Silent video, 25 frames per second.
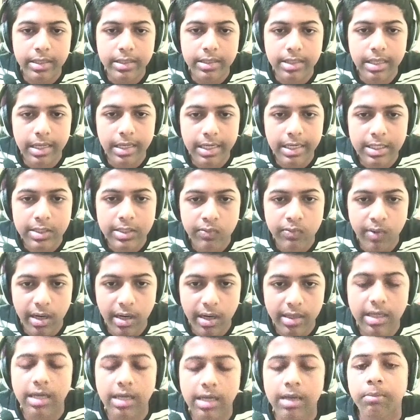So you can
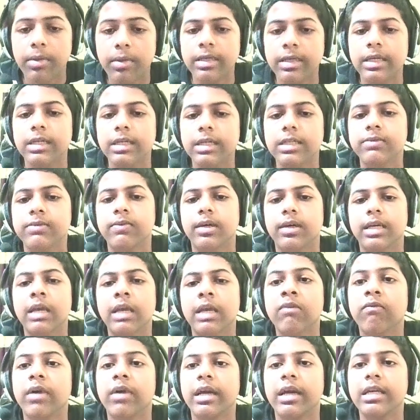see it's working, but
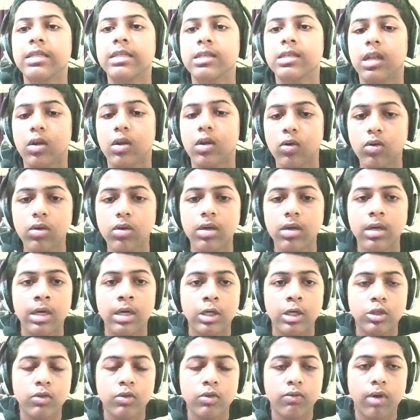it's working very
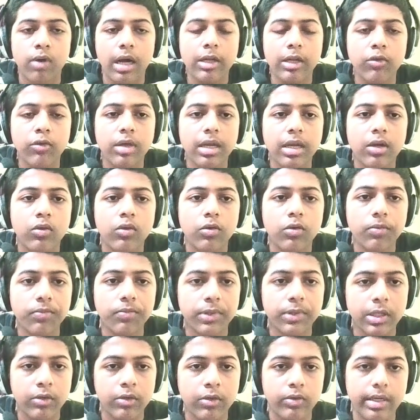slow. So what you
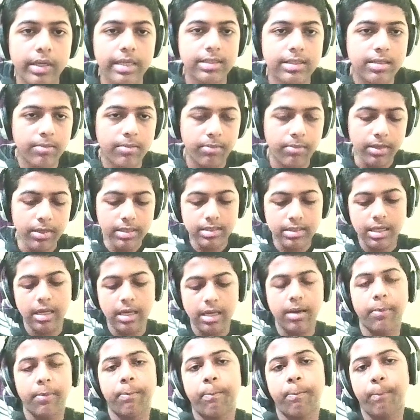can do, you can
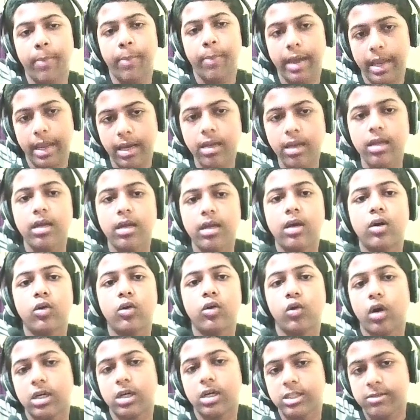simply say a
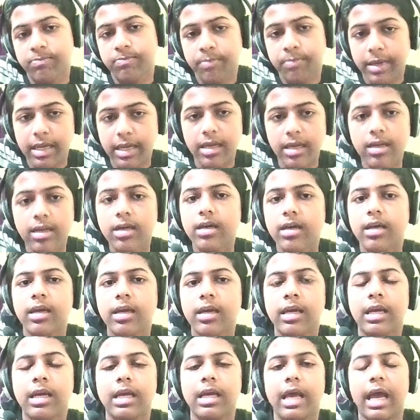pen dot
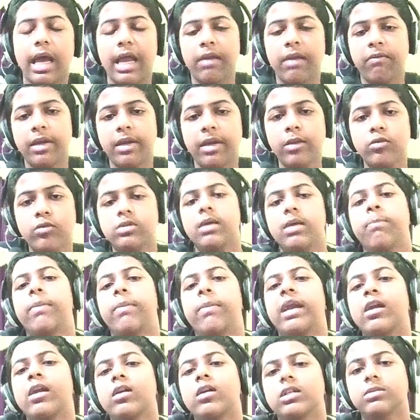speed, and
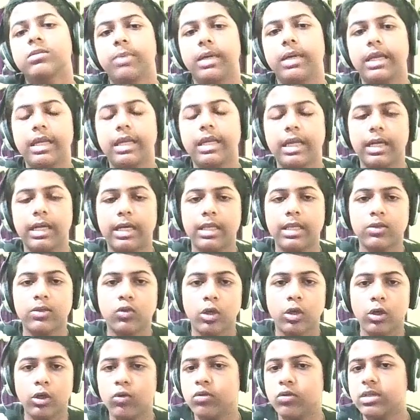when you say pen dot speed,
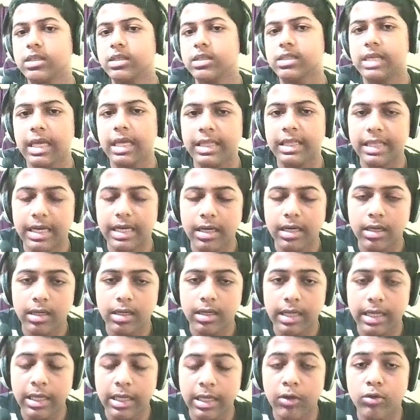it is going to just
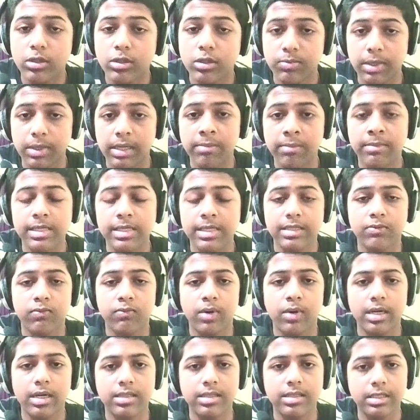take your
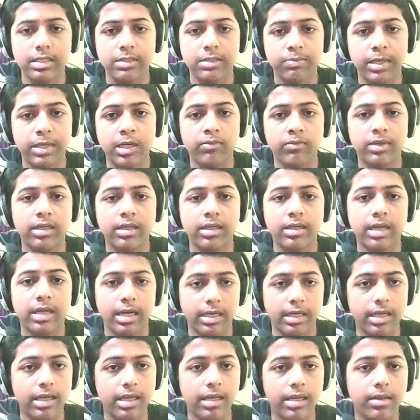speed, means what's the speed
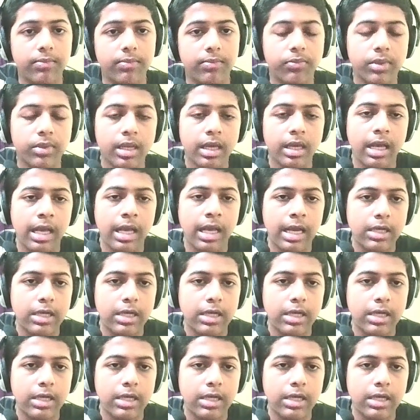of the turtle.